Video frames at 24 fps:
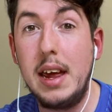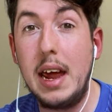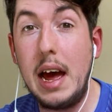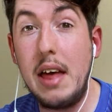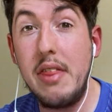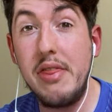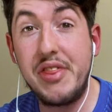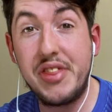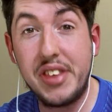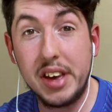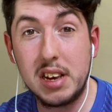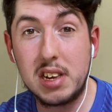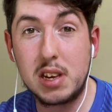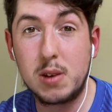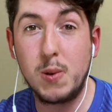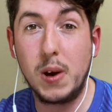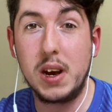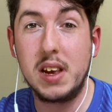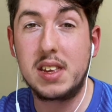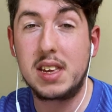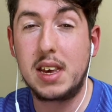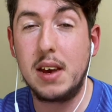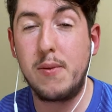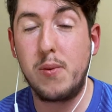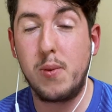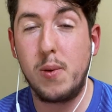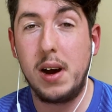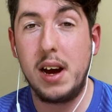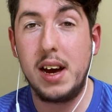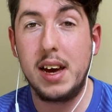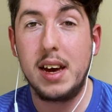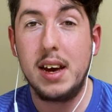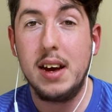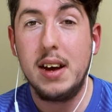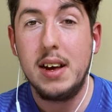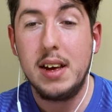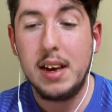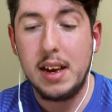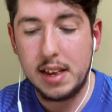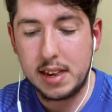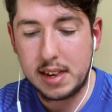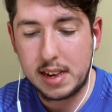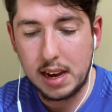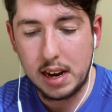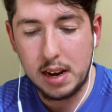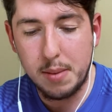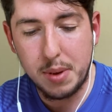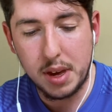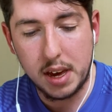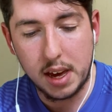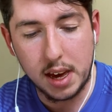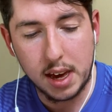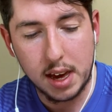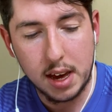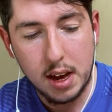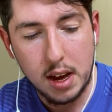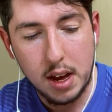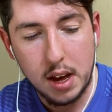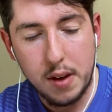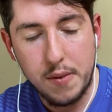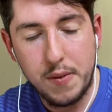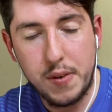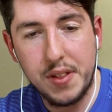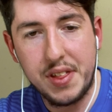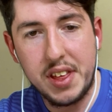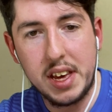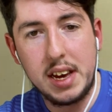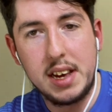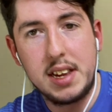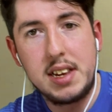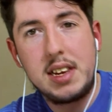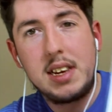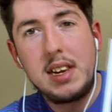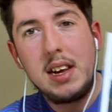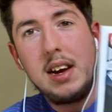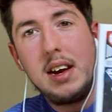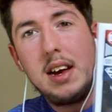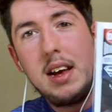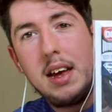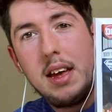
And this week's giveaway is going to be for this